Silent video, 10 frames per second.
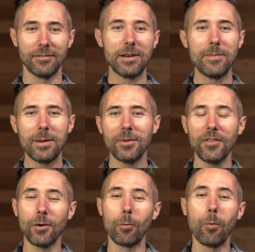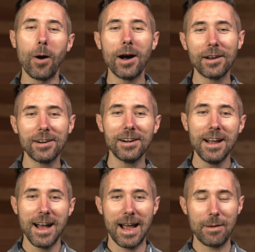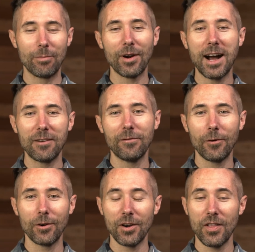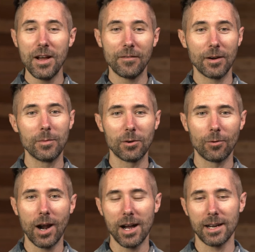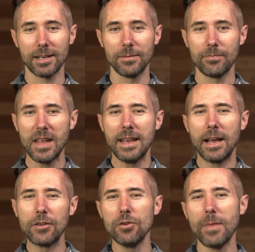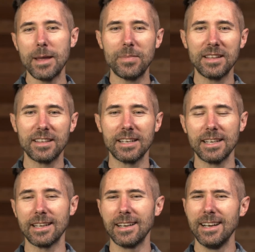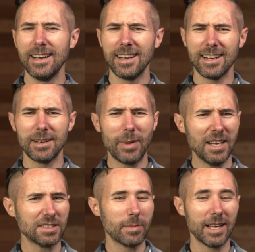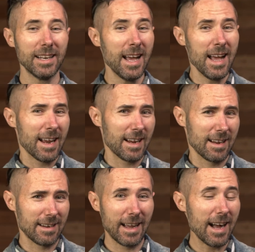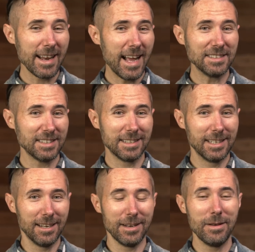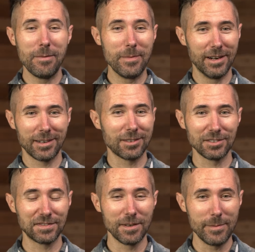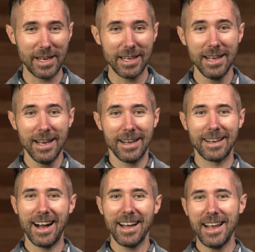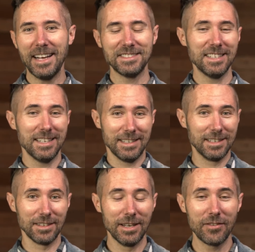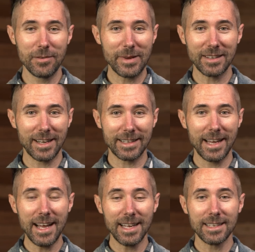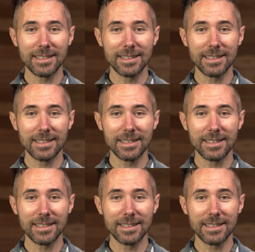Remember the water I brought forth from the rock. Now you might be thinking, Pastor Ben, God hasn't done miracles for me. God hasn't delivered me like that.